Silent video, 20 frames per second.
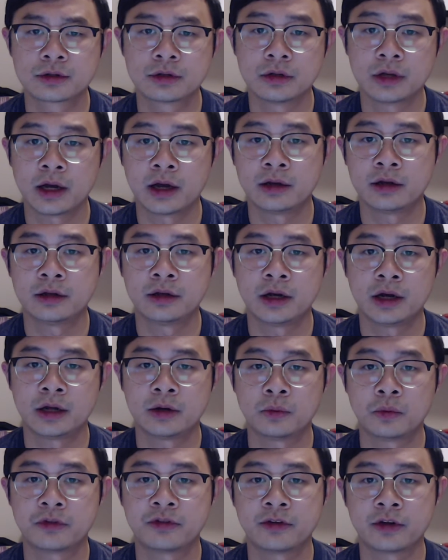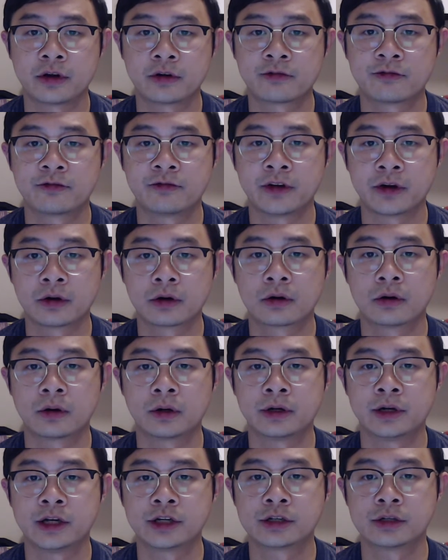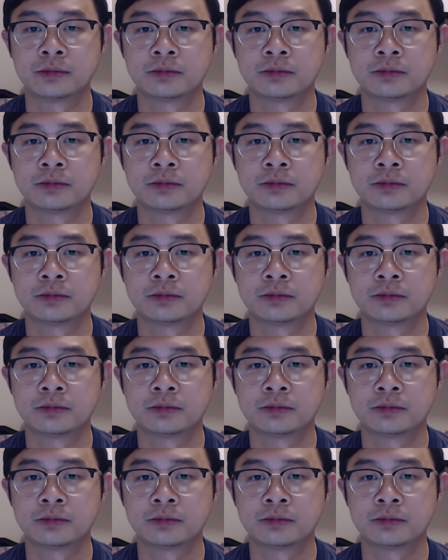hand in hand with finger coordination,